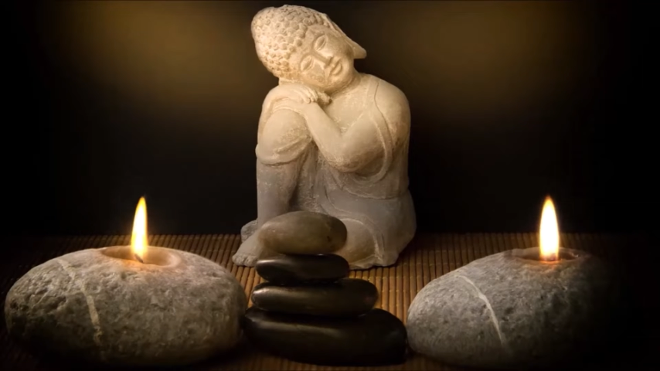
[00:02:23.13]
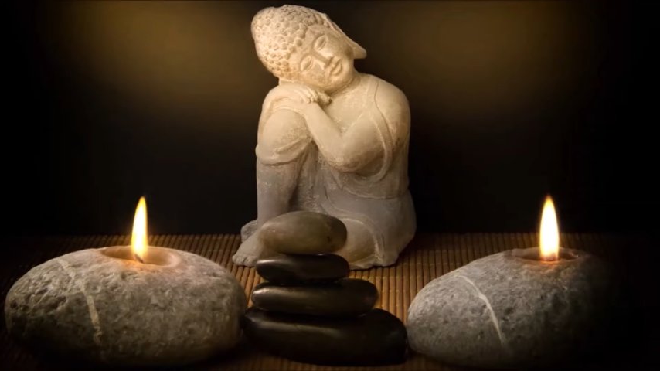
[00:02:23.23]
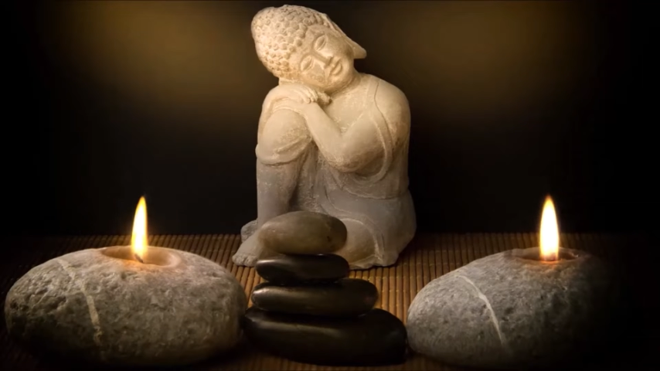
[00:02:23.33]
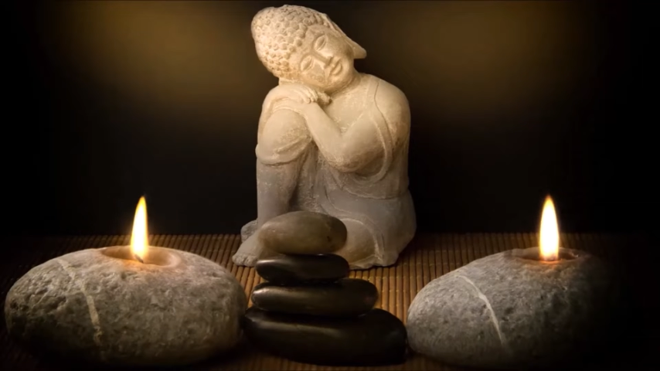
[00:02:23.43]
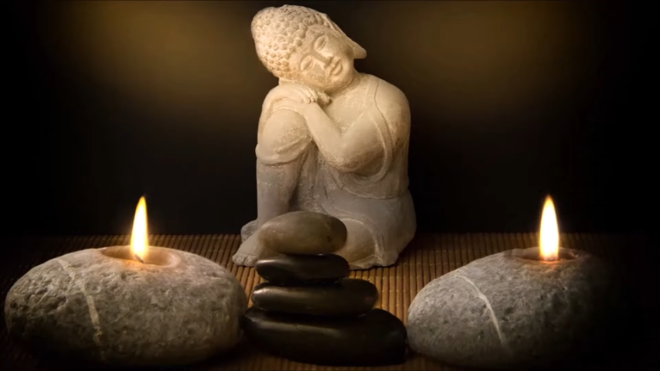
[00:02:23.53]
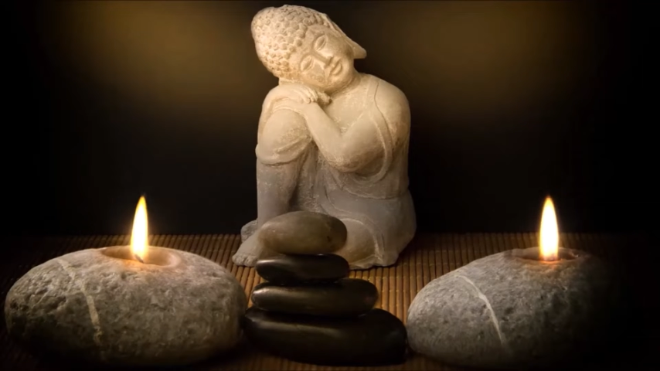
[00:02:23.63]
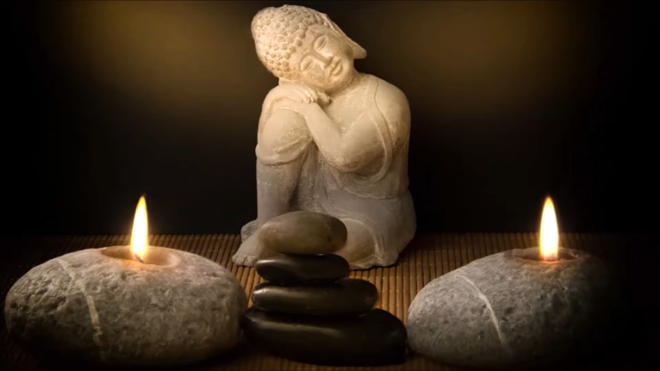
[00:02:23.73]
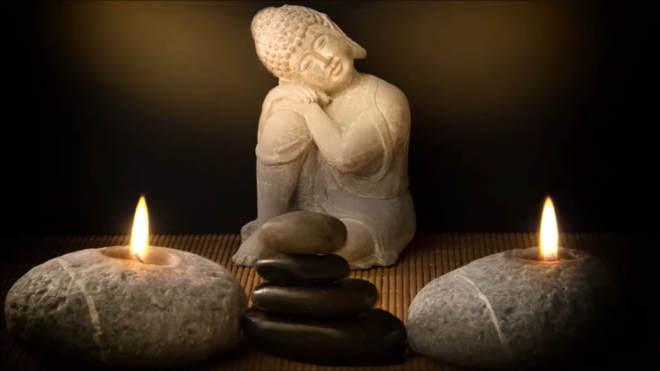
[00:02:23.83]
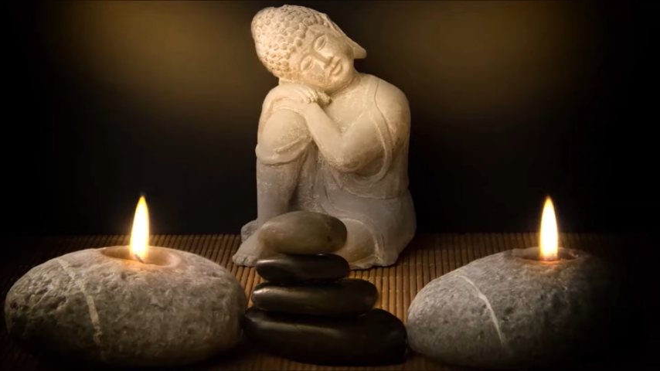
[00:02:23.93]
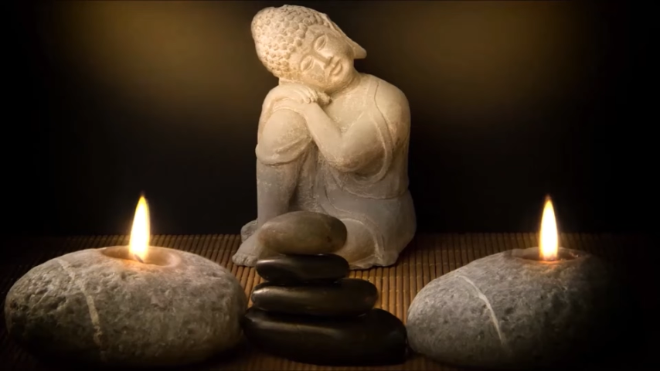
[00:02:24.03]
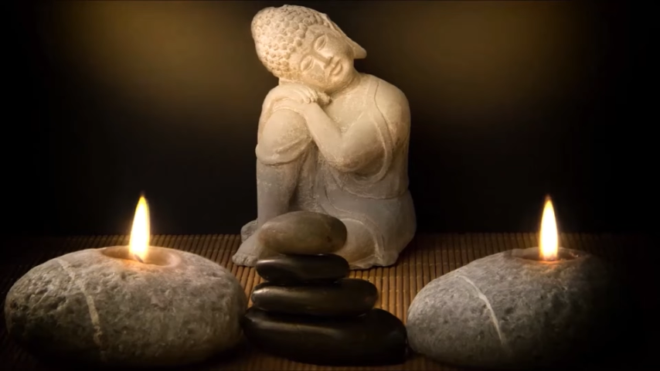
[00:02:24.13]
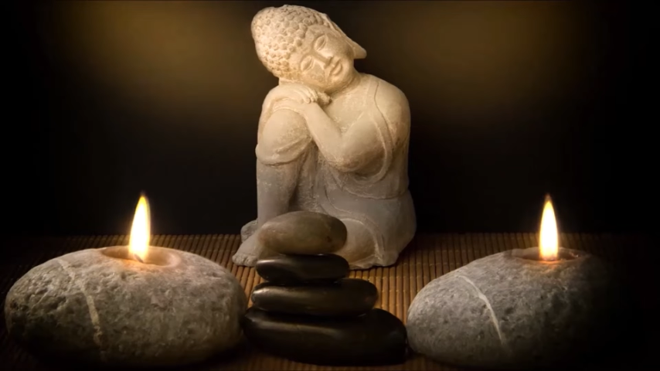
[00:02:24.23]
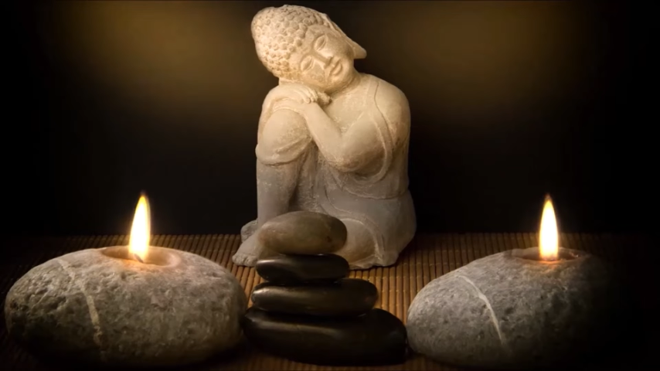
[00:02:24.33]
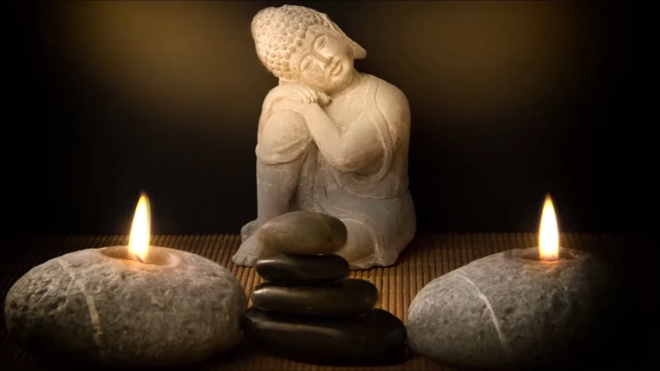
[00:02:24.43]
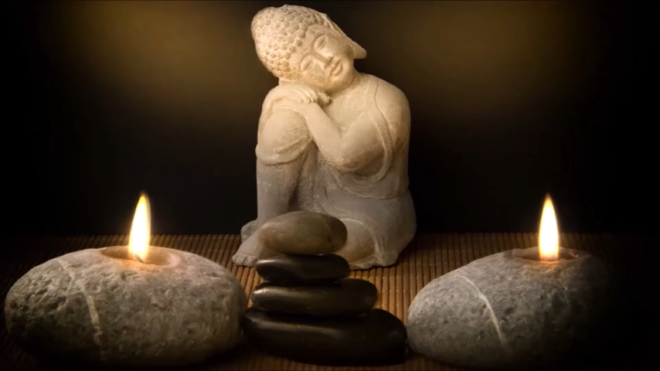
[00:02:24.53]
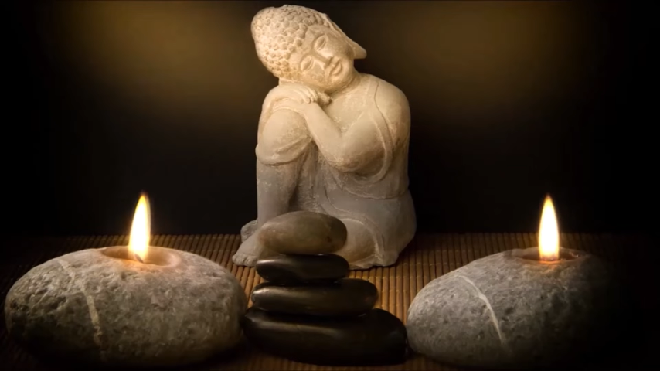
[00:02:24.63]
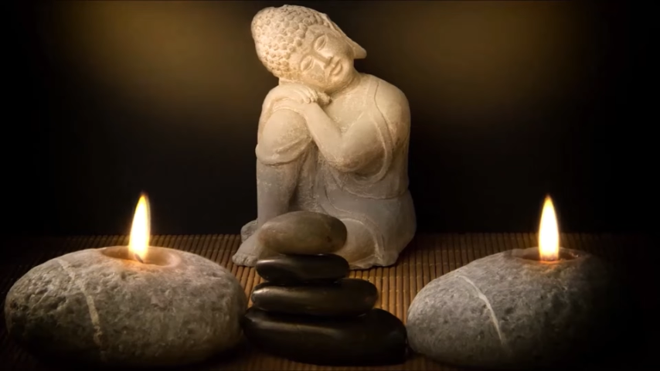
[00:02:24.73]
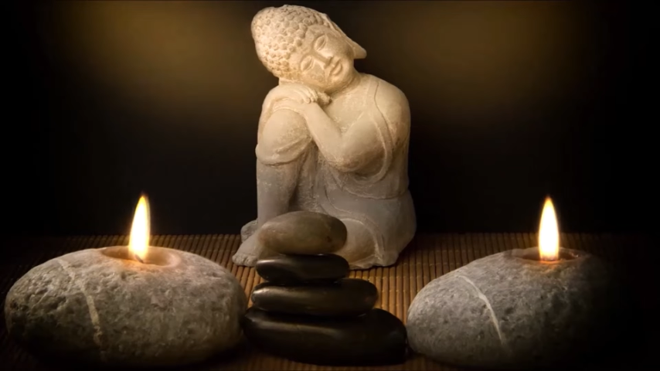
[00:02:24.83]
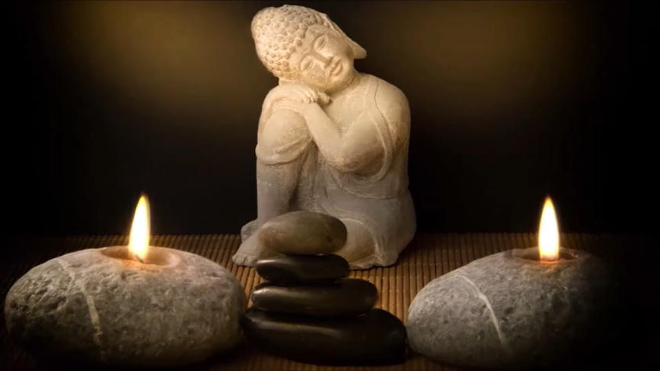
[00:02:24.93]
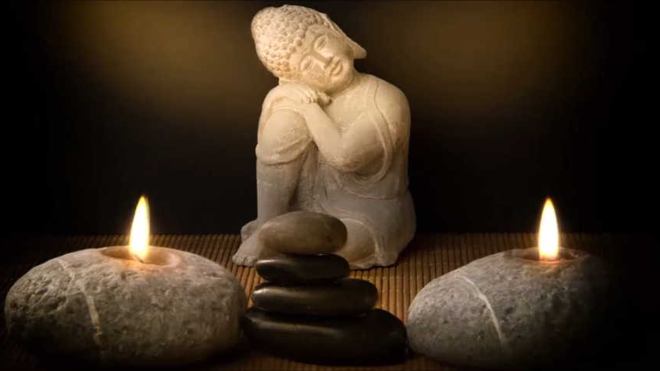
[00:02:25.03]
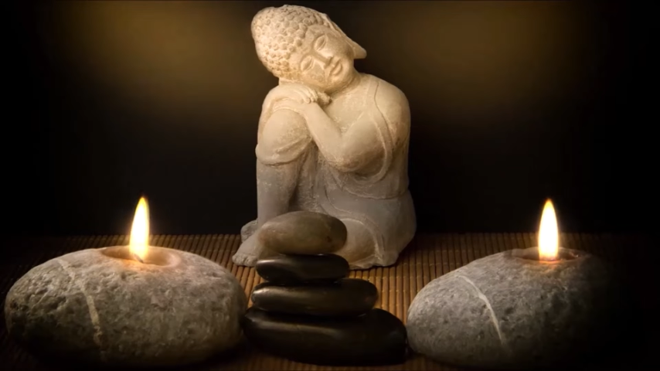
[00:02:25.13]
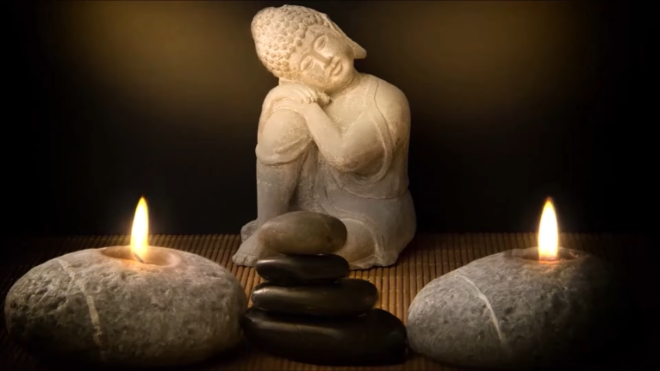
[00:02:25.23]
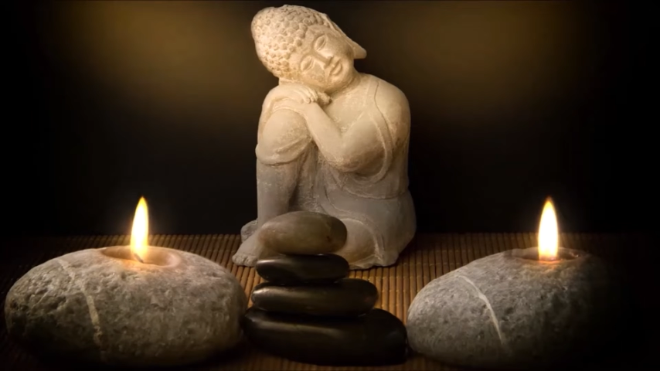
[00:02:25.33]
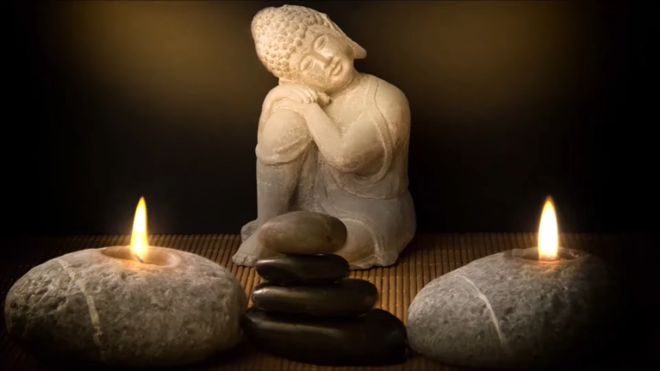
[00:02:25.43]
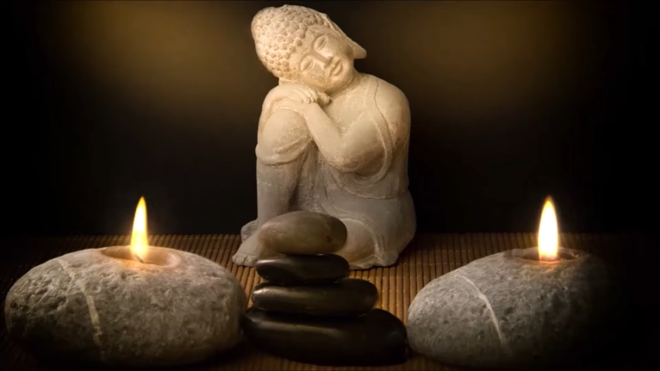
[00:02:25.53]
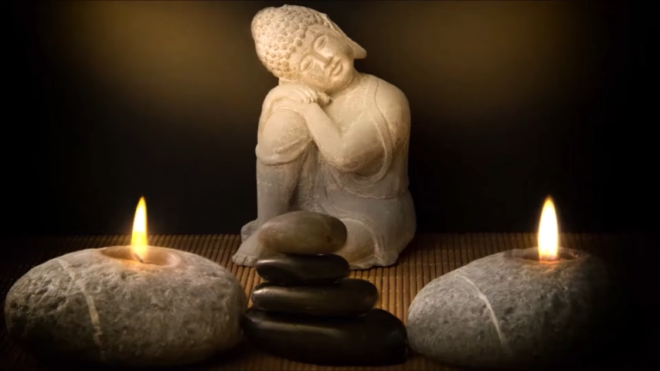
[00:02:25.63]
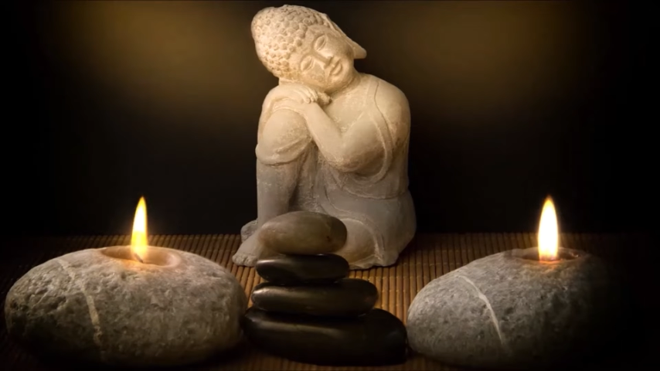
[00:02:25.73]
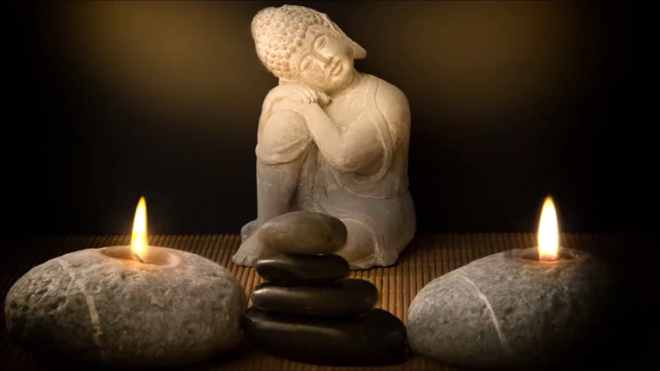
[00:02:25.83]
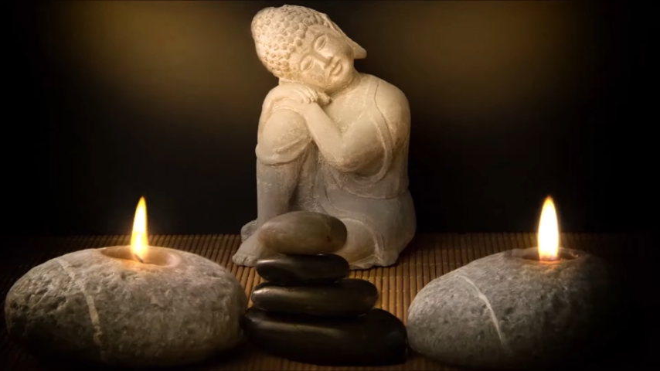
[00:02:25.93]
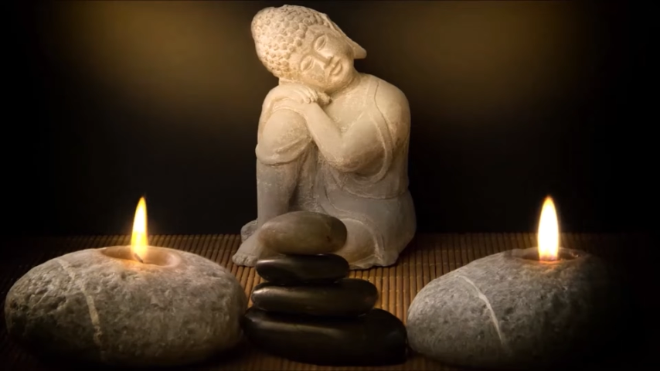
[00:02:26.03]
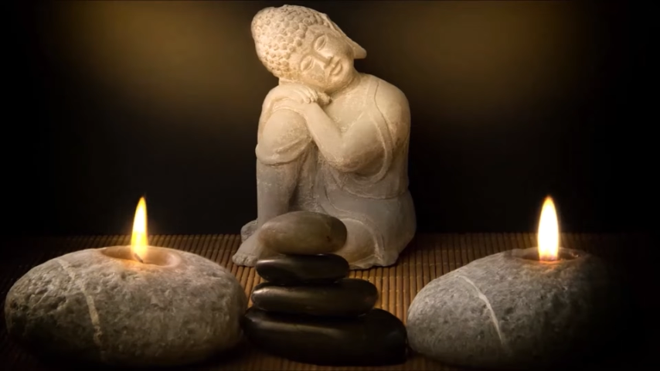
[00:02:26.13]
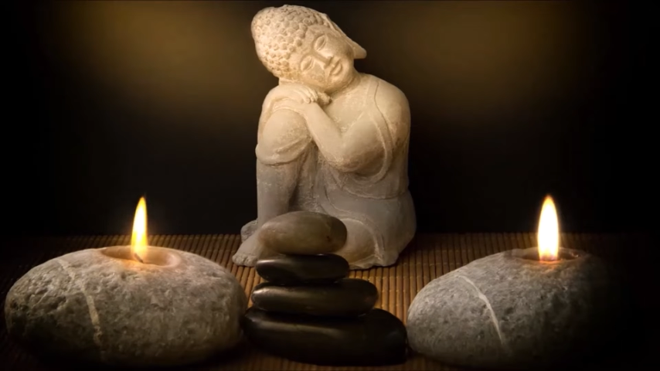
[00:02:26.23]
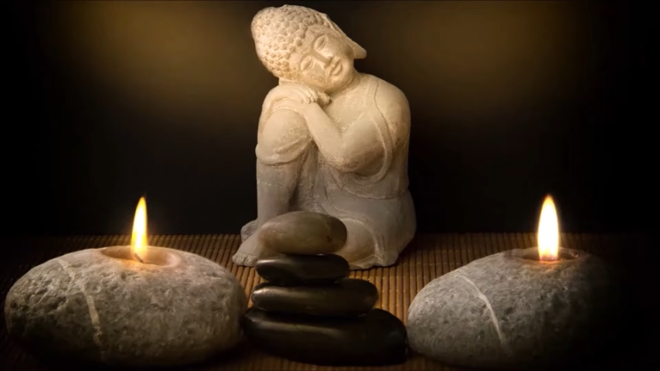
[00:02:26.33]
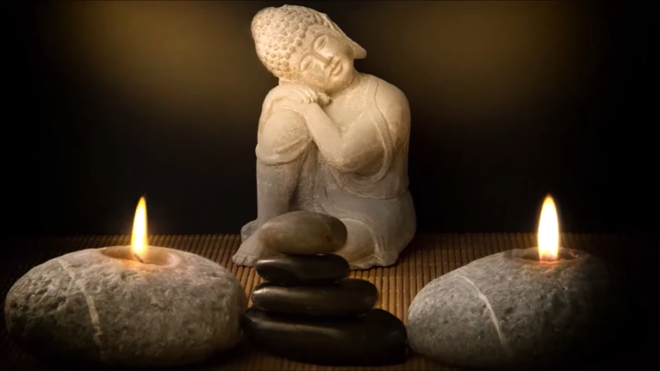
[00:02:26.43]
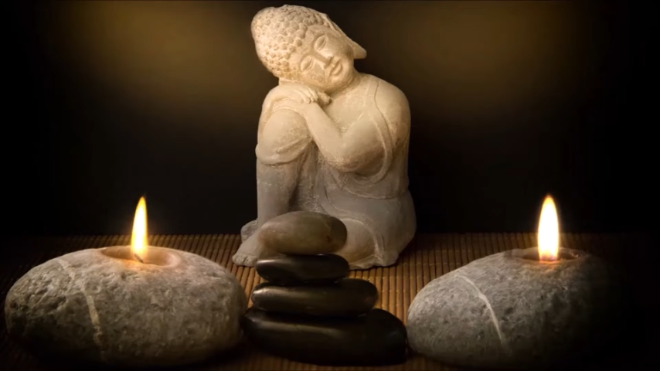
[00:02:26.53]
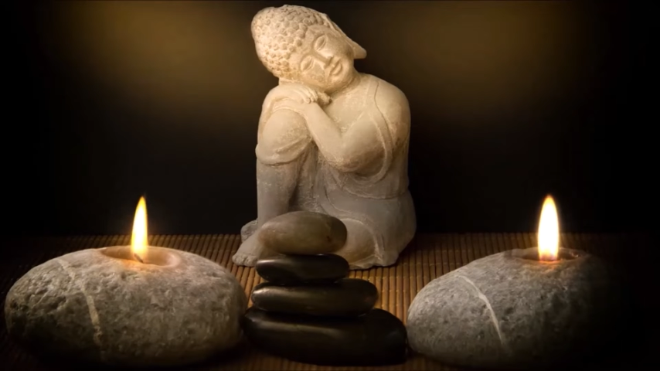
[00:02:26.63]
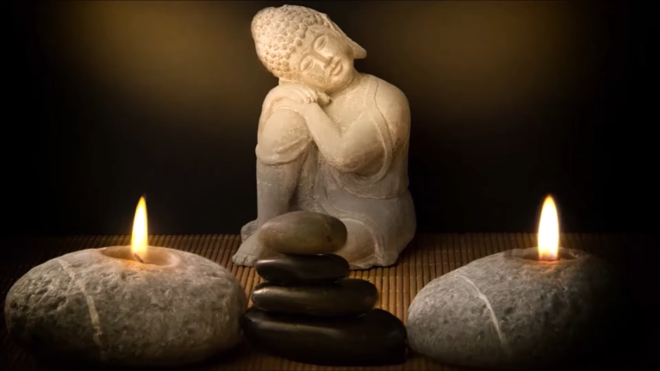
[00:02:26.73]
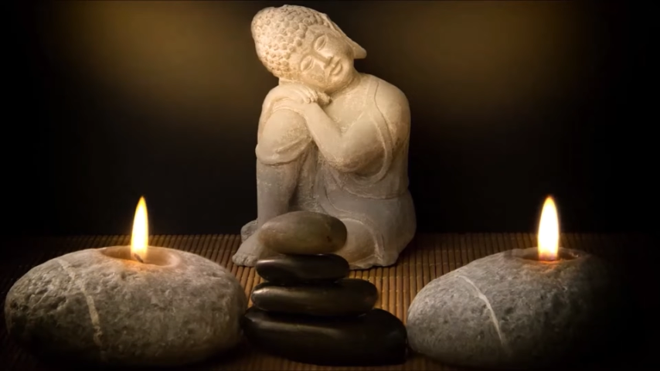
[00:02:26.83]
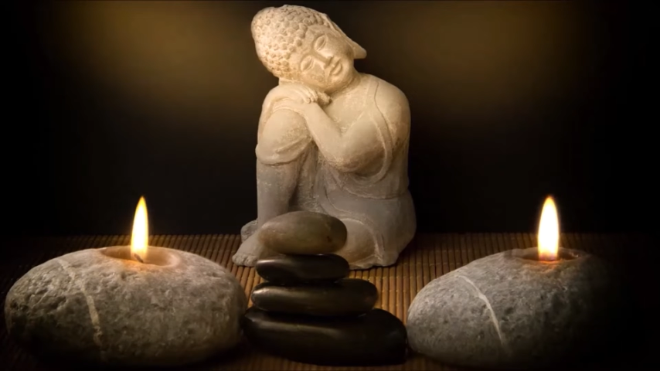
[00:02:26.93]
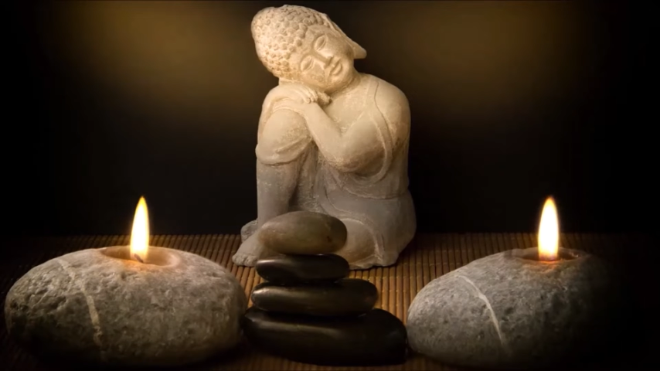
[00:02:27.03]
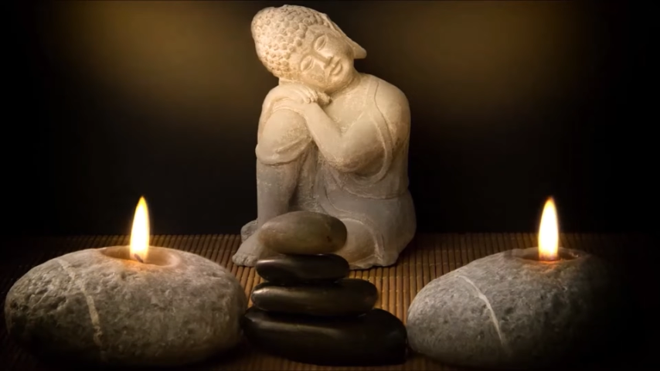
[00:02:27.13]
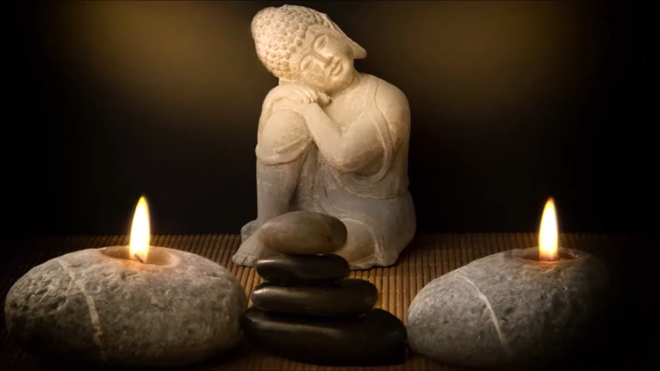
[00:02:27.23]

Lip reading: No face is visible, so there are no lips to read.